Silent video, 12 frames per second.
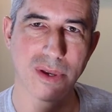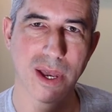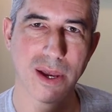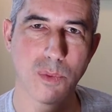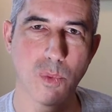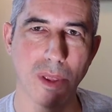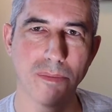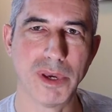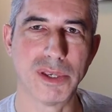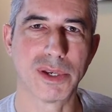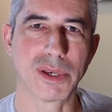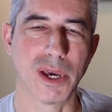want
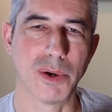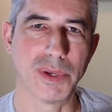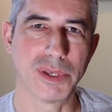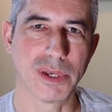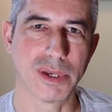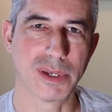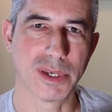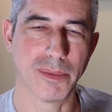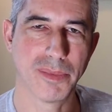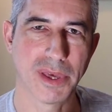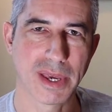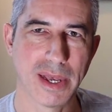me to go into
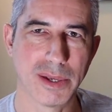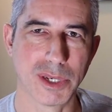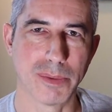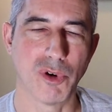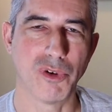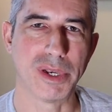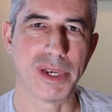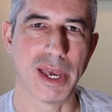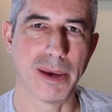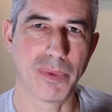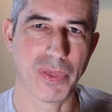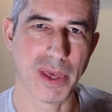something else more in
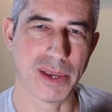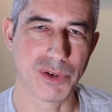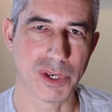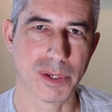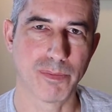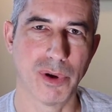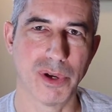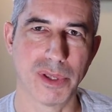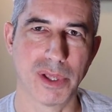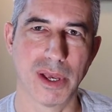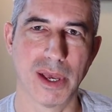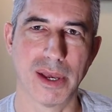depth, then just
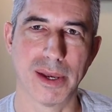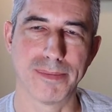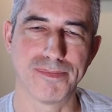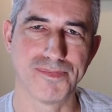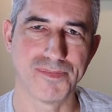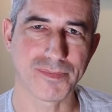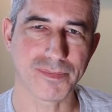put a